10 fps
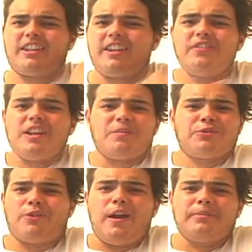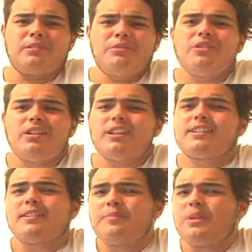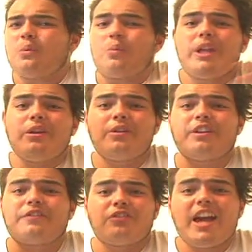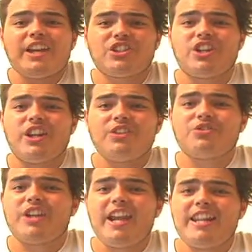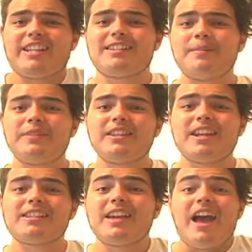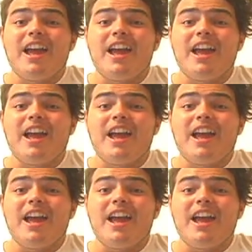giving up tribal immunity is something weird and flashy and entertaining and something that has